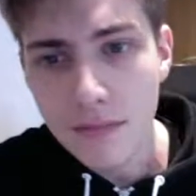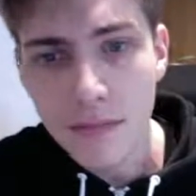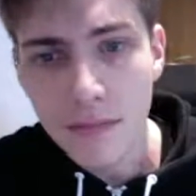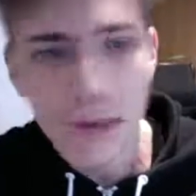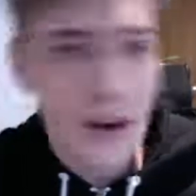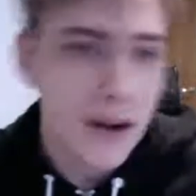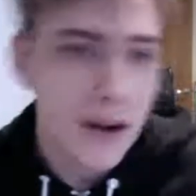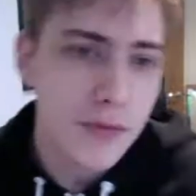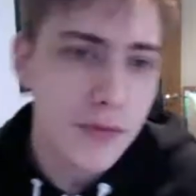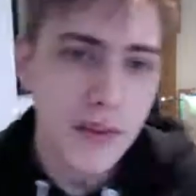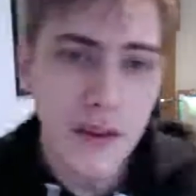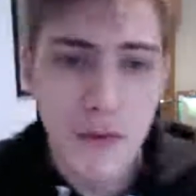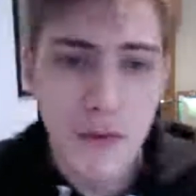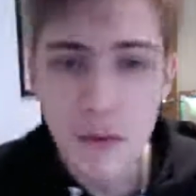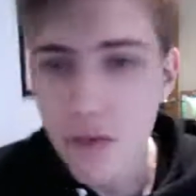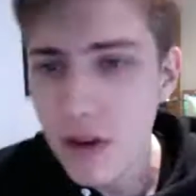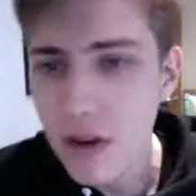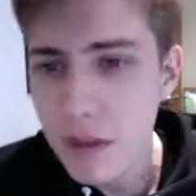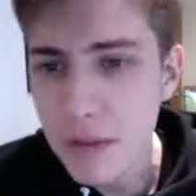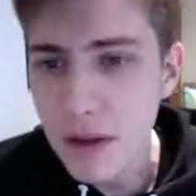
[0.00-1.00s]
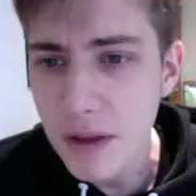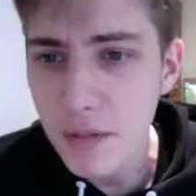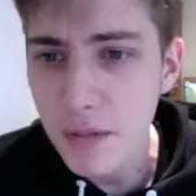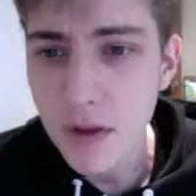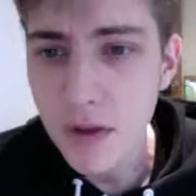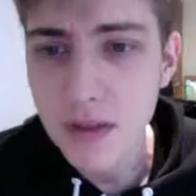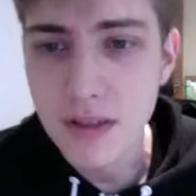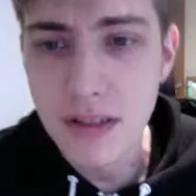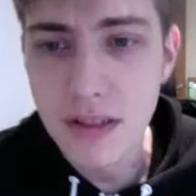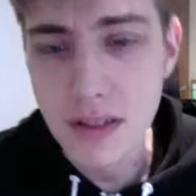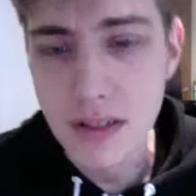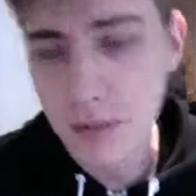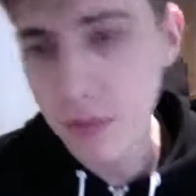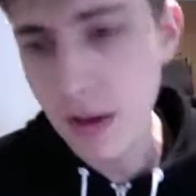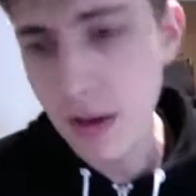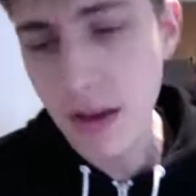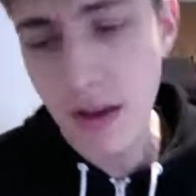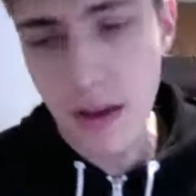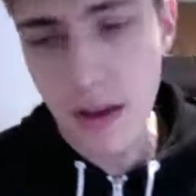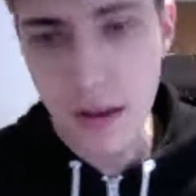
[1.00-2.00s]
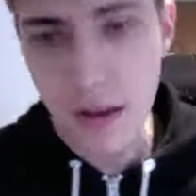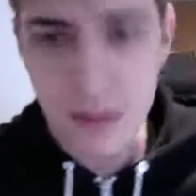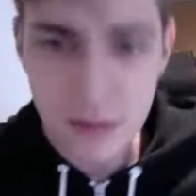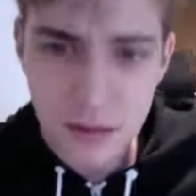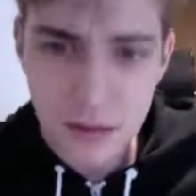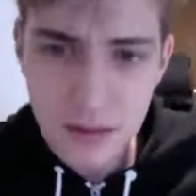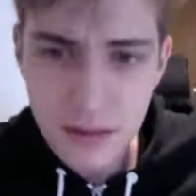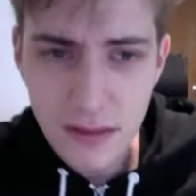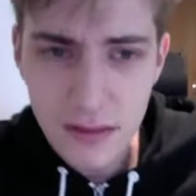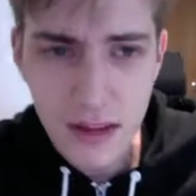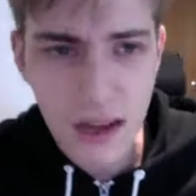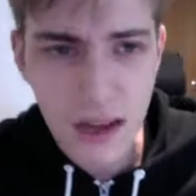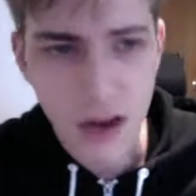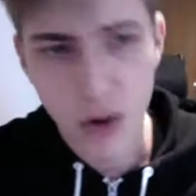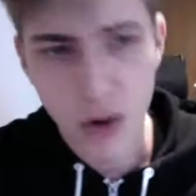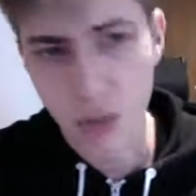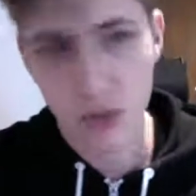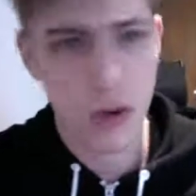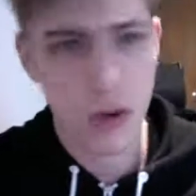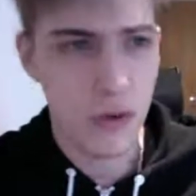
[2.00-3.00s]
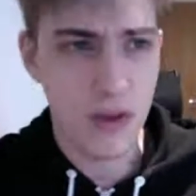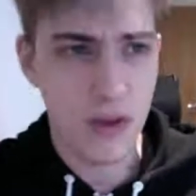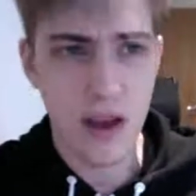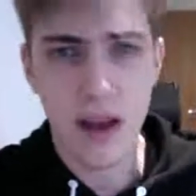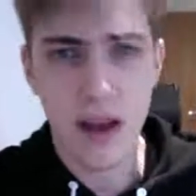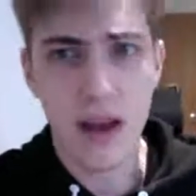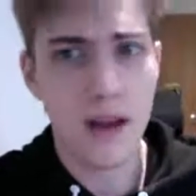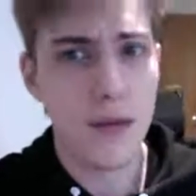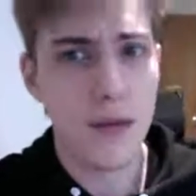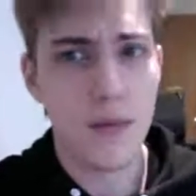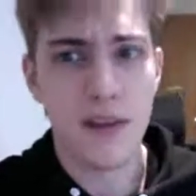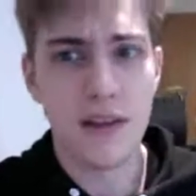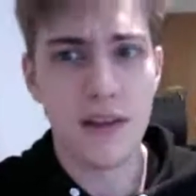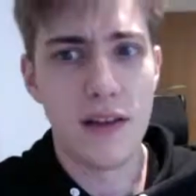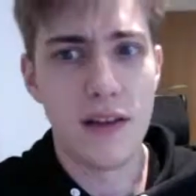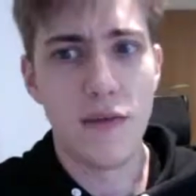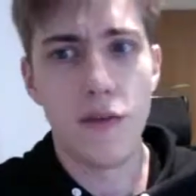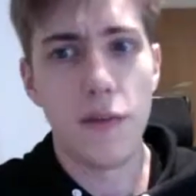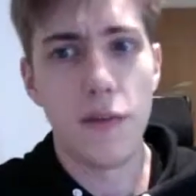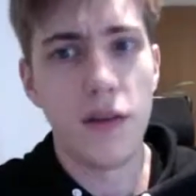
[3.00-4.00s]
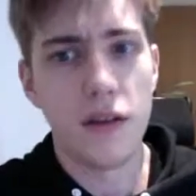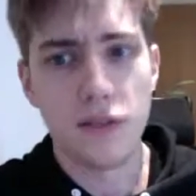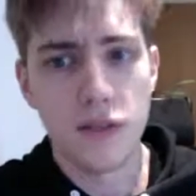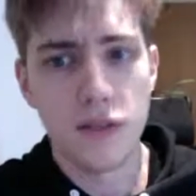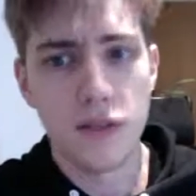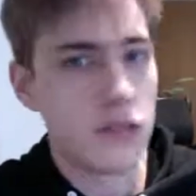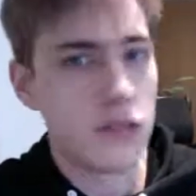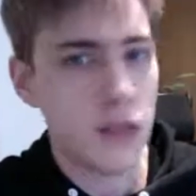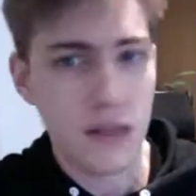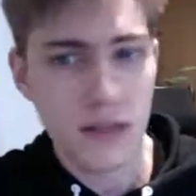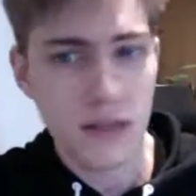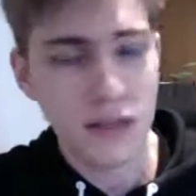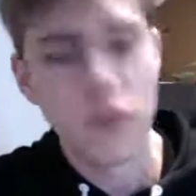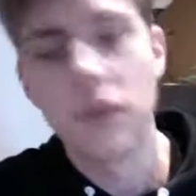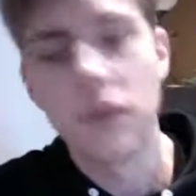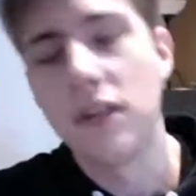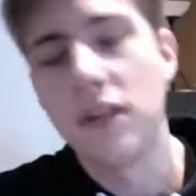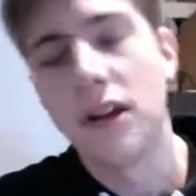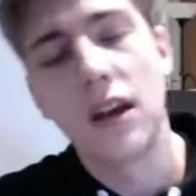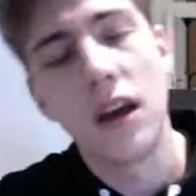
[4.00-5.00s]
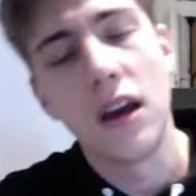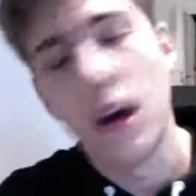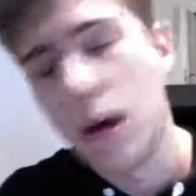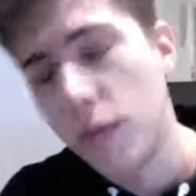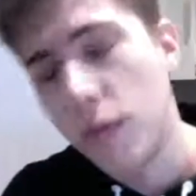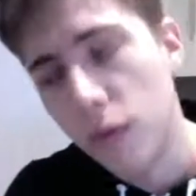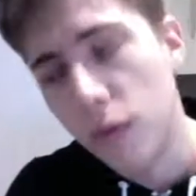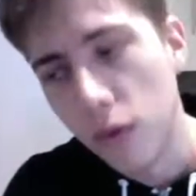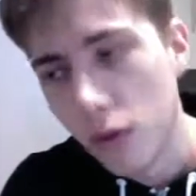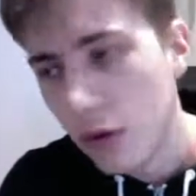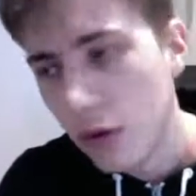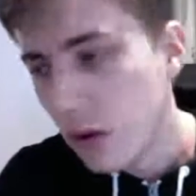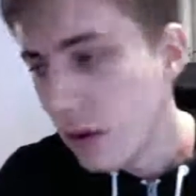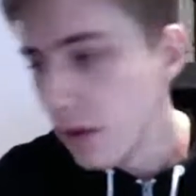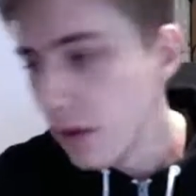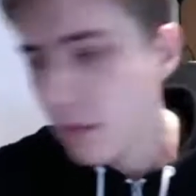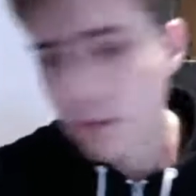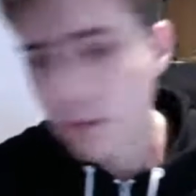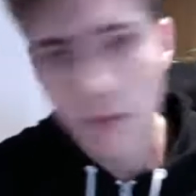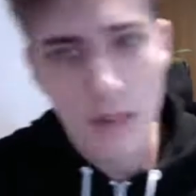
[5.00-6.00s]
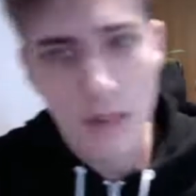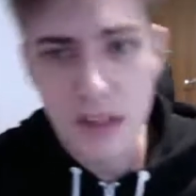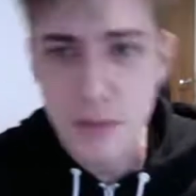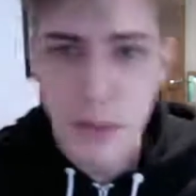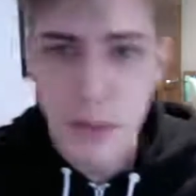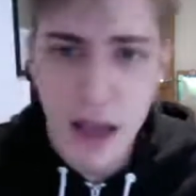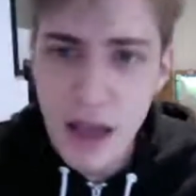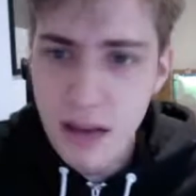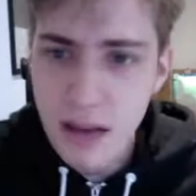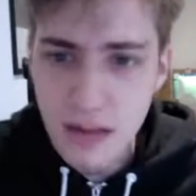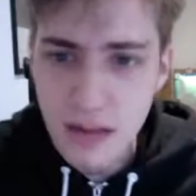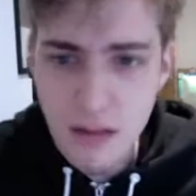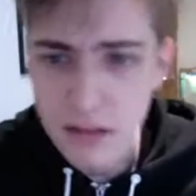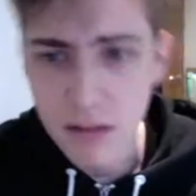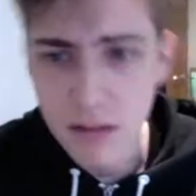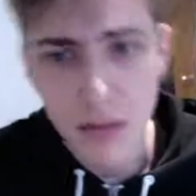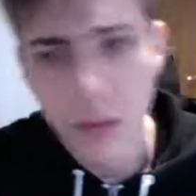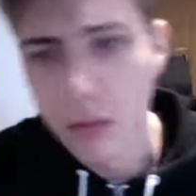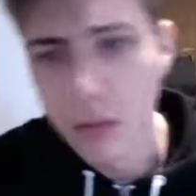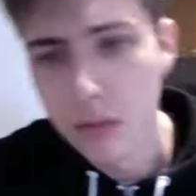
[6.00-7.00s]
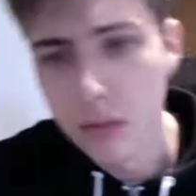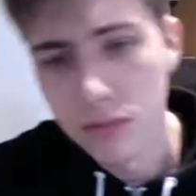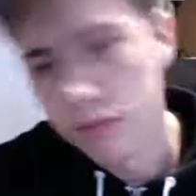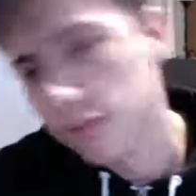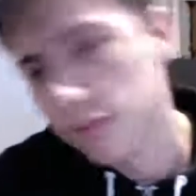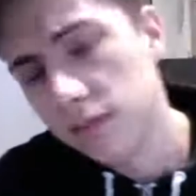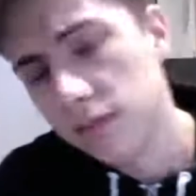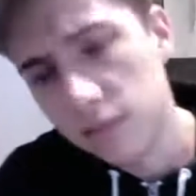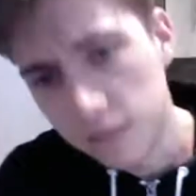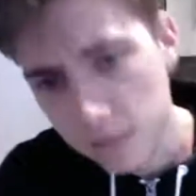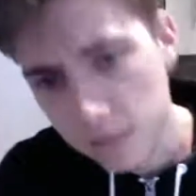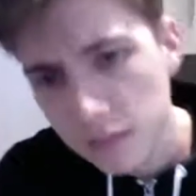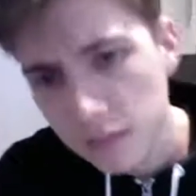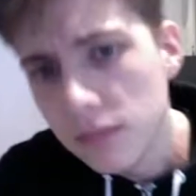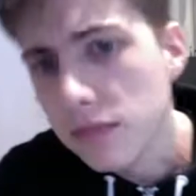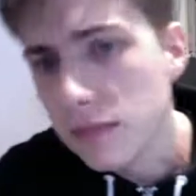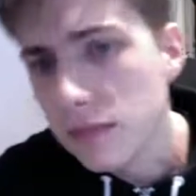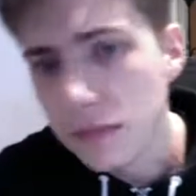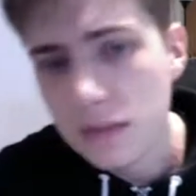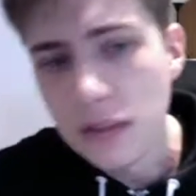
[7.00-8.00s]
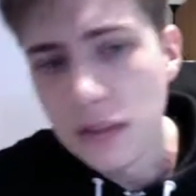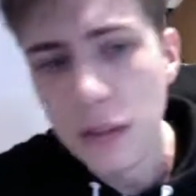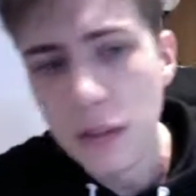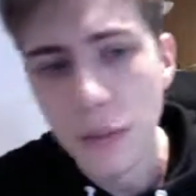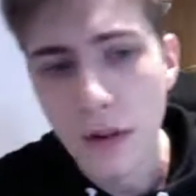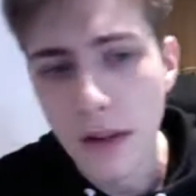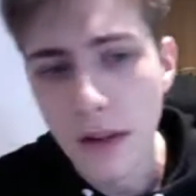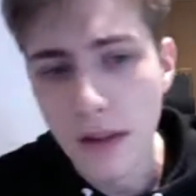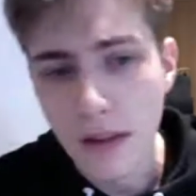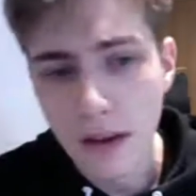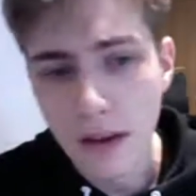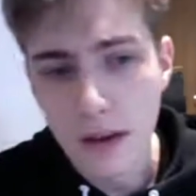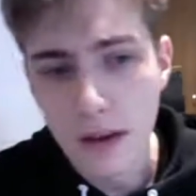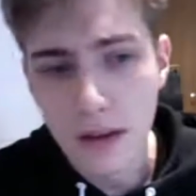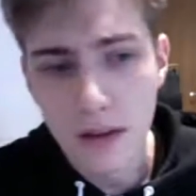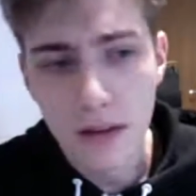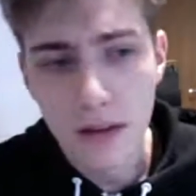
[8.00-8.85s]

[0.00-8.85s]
I've never really been one to be like, oh no, that color must never be associated with the club or this pattern or something like that.